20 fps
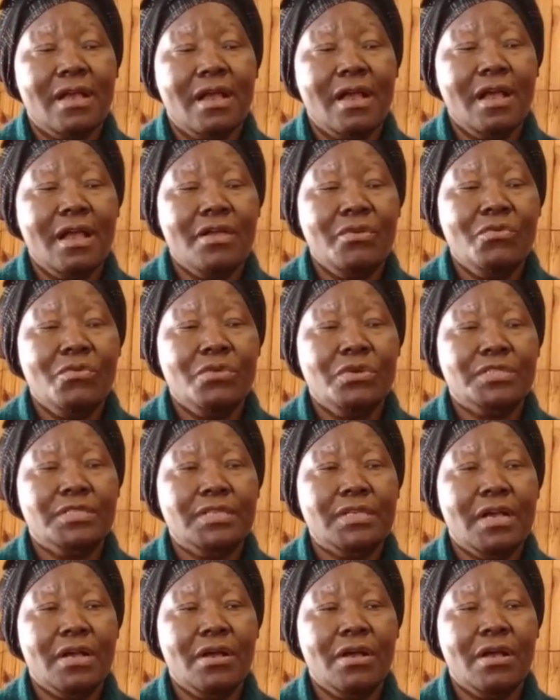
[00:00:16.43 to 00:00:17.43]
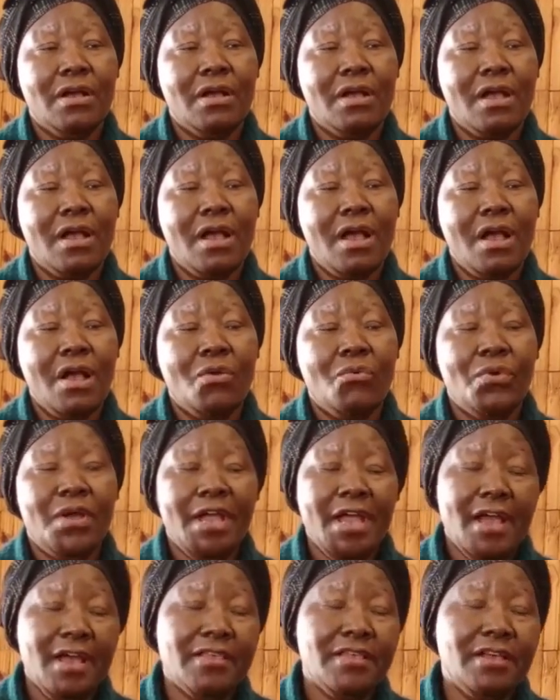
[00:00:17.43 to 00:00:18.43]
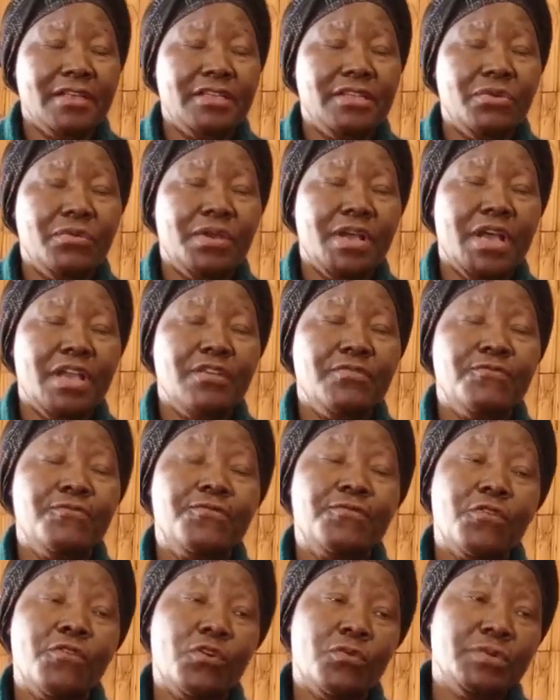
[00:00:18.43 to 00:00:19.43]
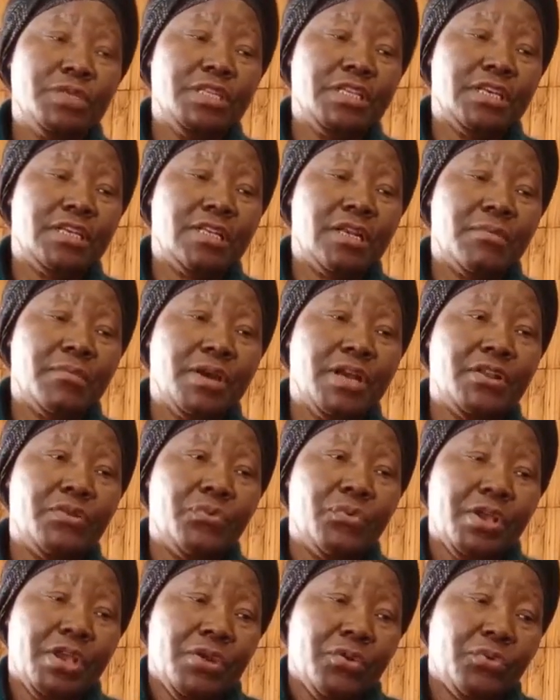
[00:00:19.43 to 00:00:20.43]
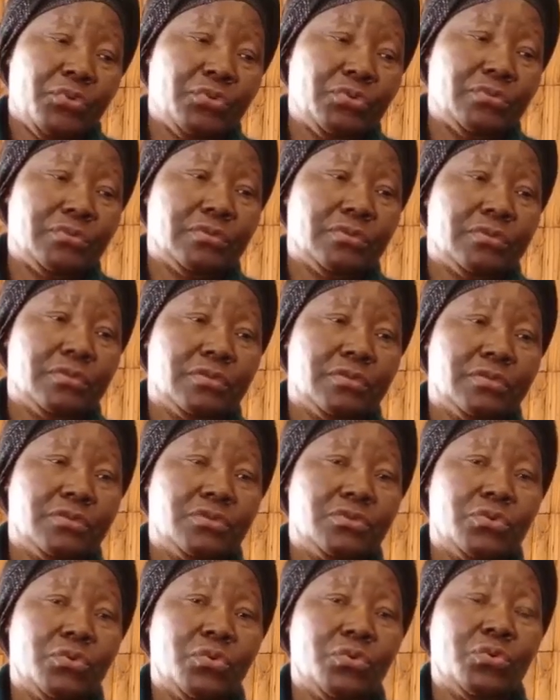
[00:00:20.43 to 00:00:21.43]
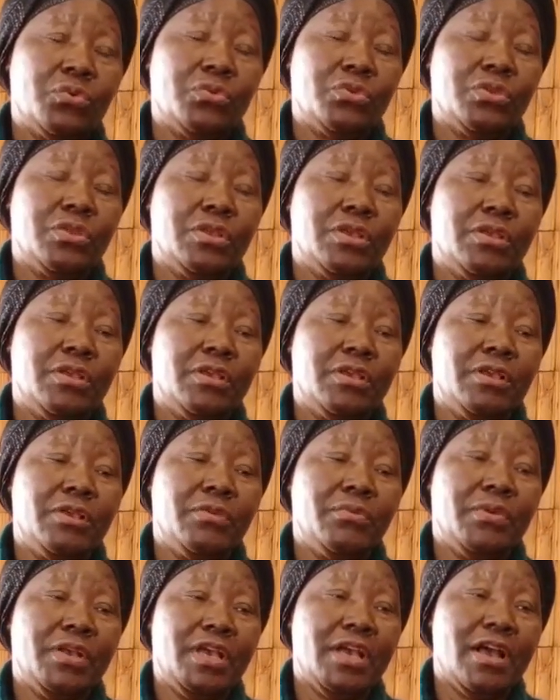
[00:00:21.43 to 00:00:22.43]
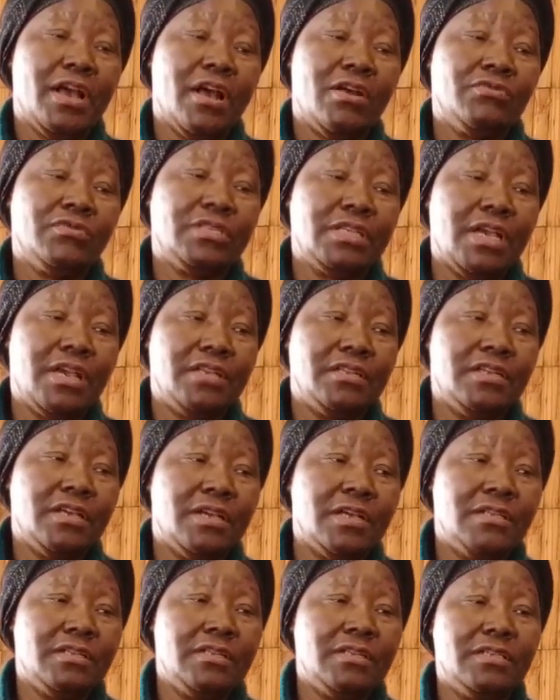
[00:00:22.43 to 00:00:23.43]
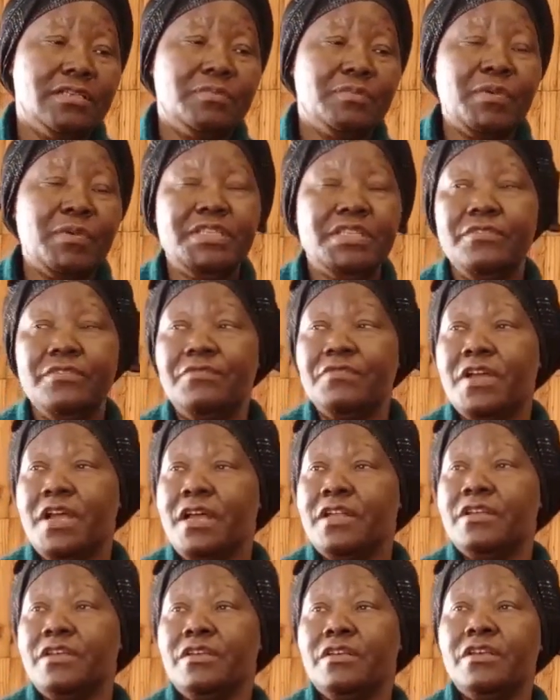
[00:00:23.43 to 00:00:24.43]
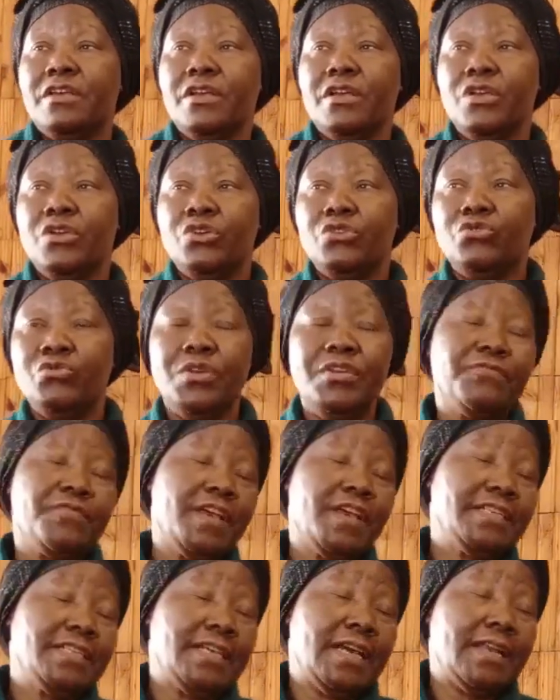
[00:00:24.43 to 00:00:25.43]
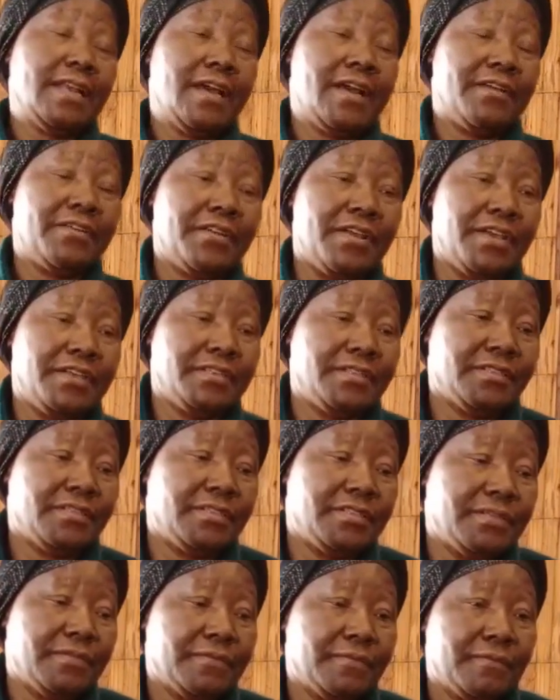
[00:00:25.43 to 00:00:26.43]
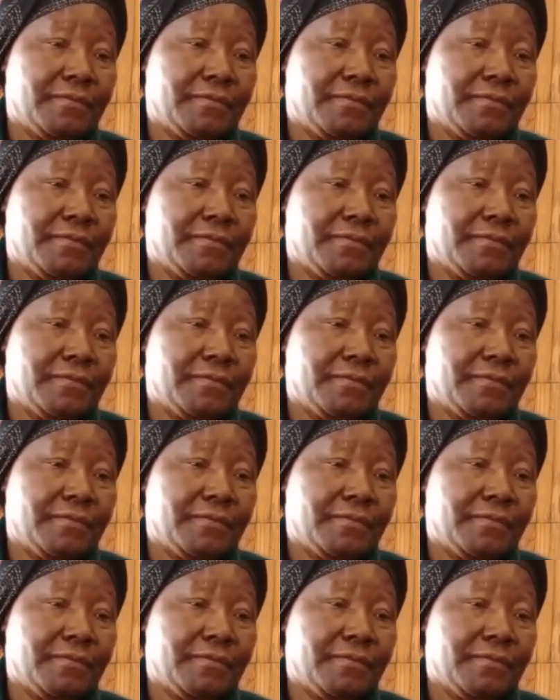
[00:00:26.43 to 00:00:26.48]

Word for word: I was uh, aware that they were informed that I'm unwell, so they were outside and specifically to effect an arrest.